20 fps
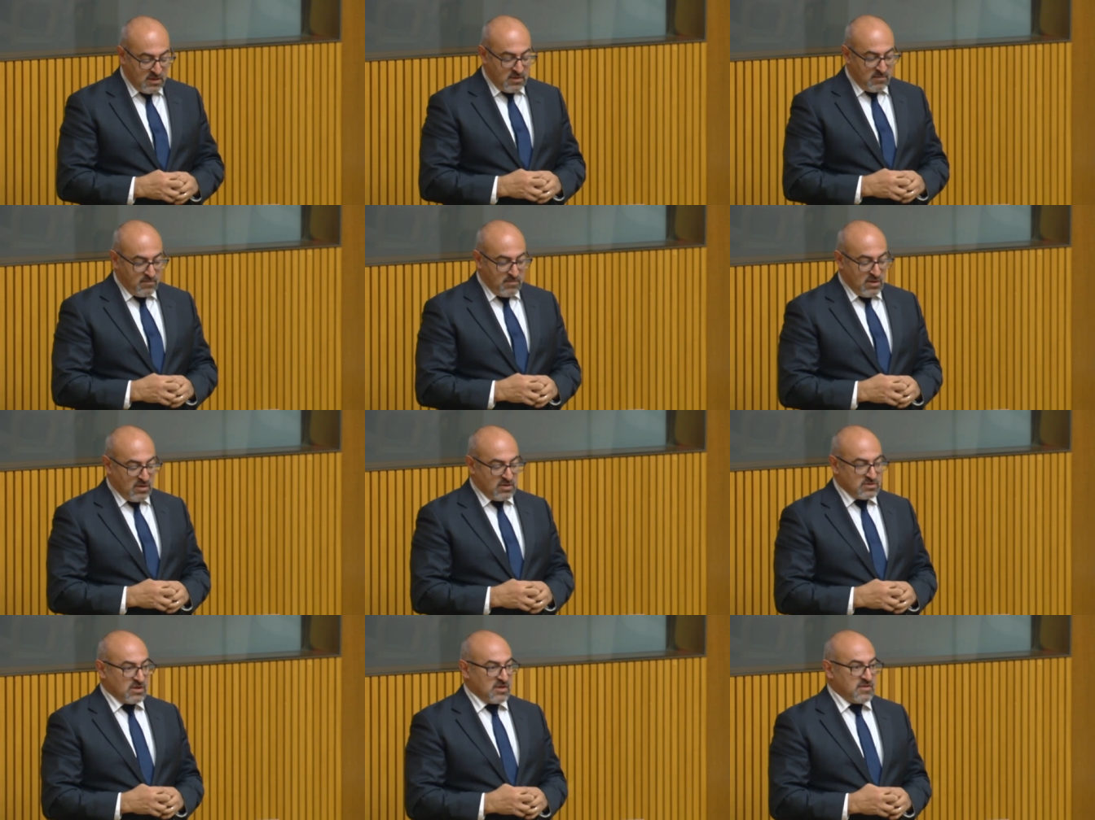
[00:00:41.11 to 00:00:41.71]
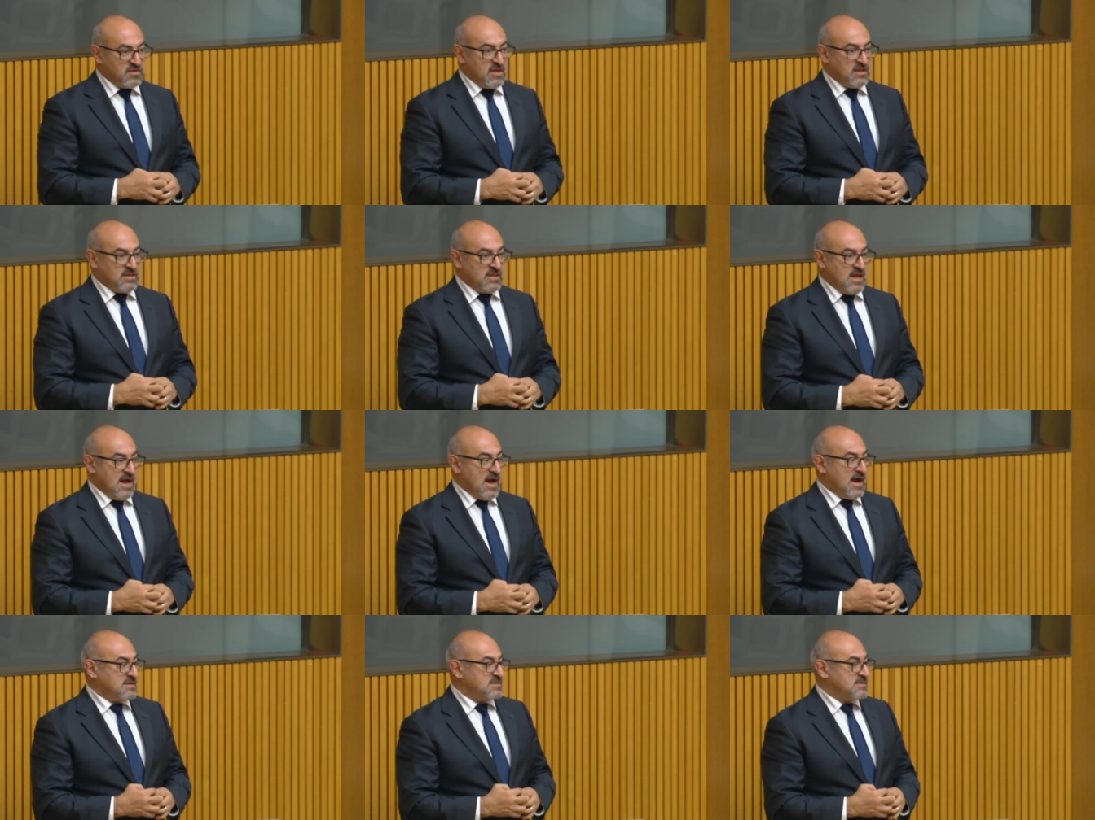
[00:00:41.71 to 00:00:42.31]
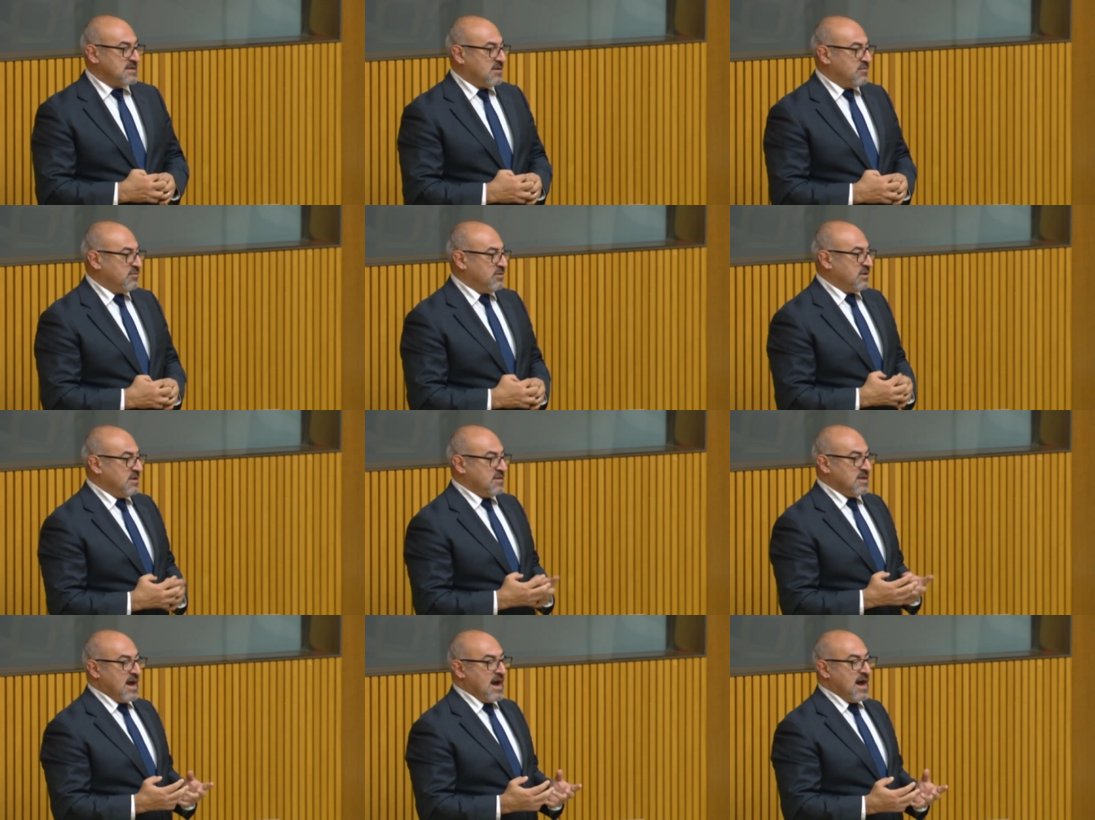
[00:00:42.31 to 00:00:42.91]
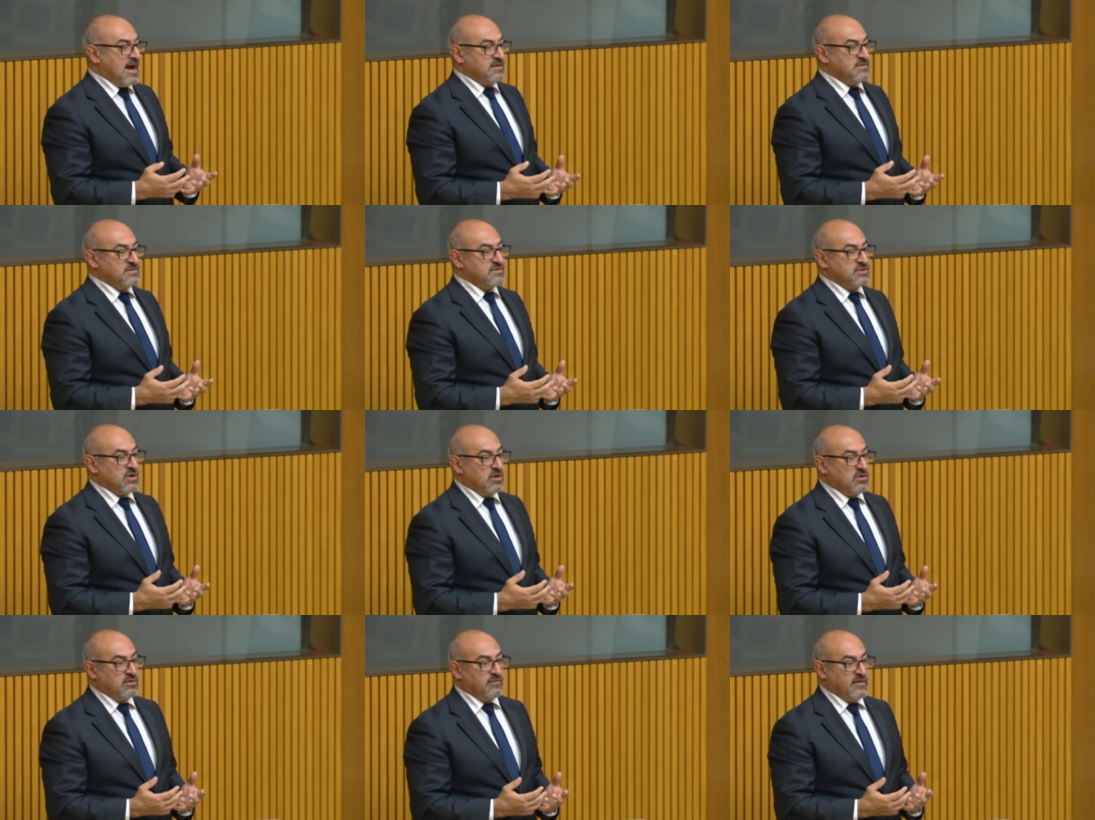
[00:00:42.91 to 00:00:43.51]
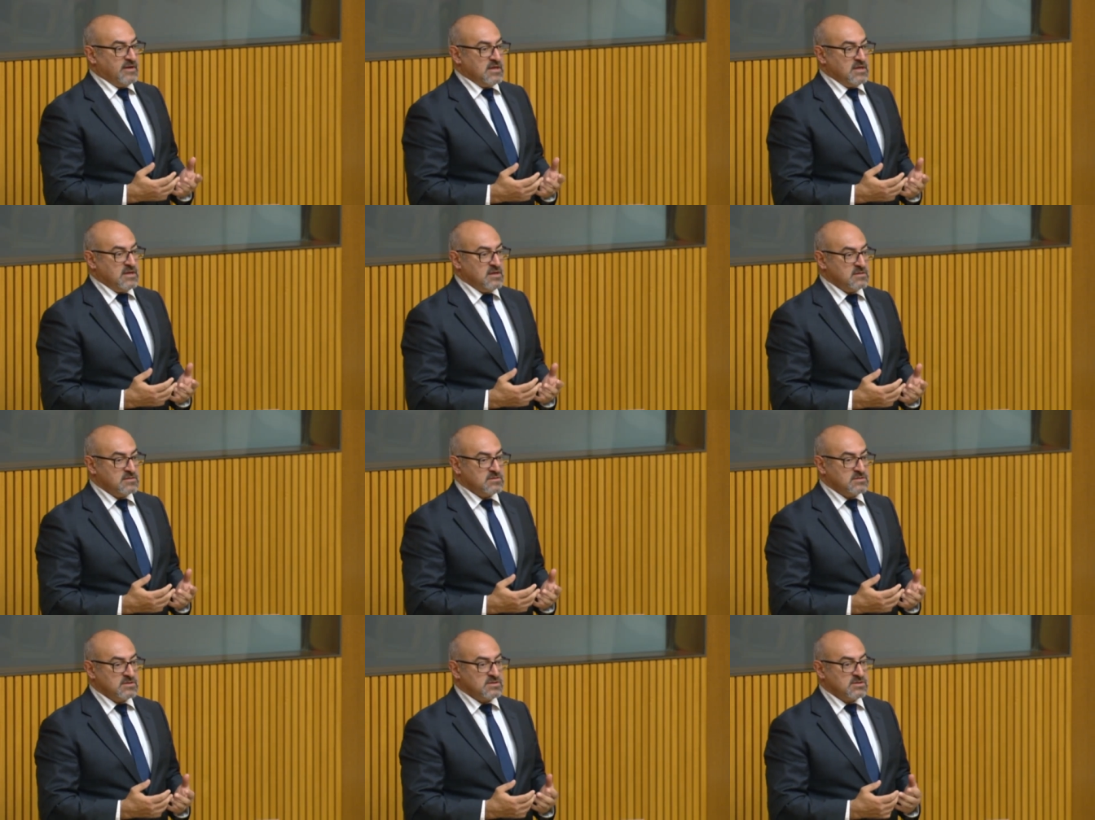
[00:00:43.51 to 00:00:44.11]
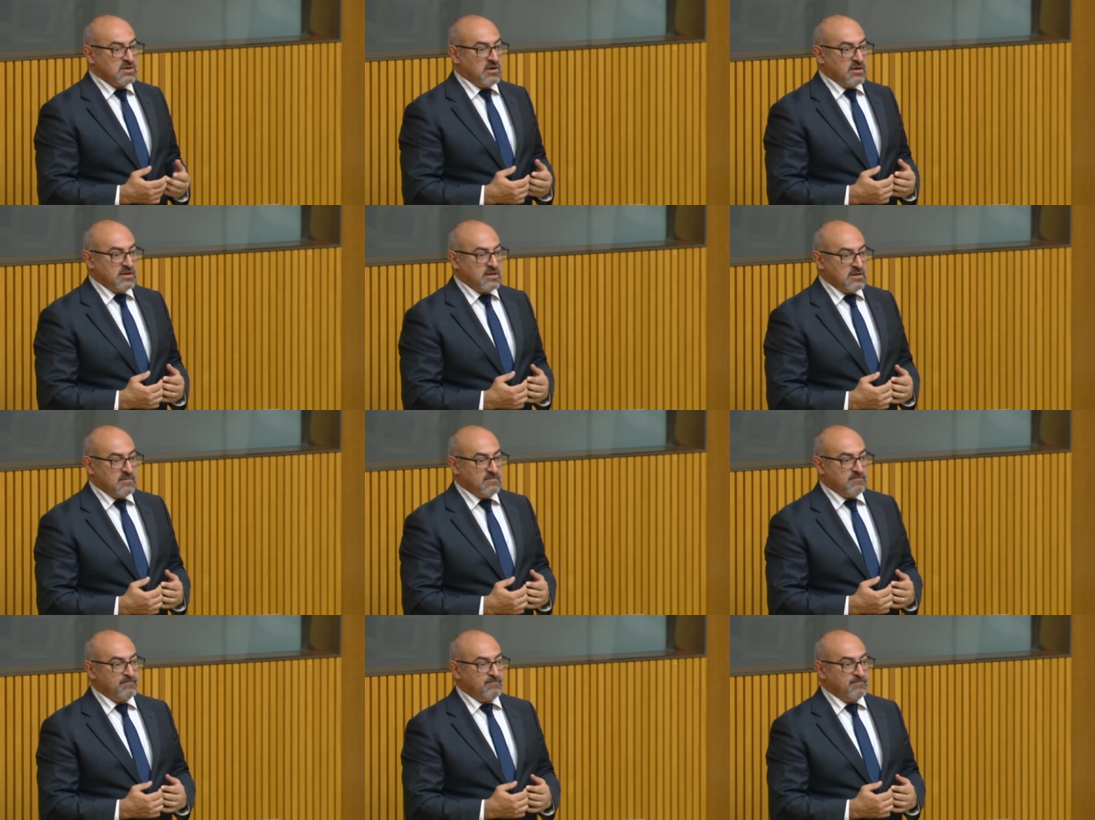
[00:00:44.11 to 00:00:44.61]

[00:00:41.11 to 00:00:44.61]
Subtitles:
because I think the arts are really the heart and soul of any society.